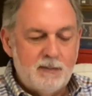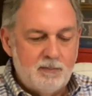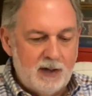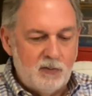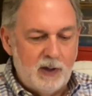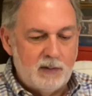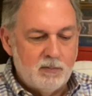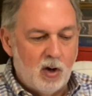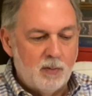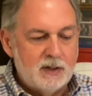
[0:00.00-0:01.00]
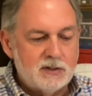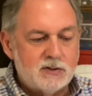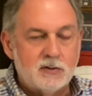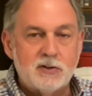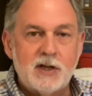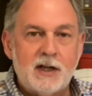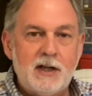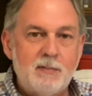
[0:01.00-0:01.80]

midweek moments or Sunday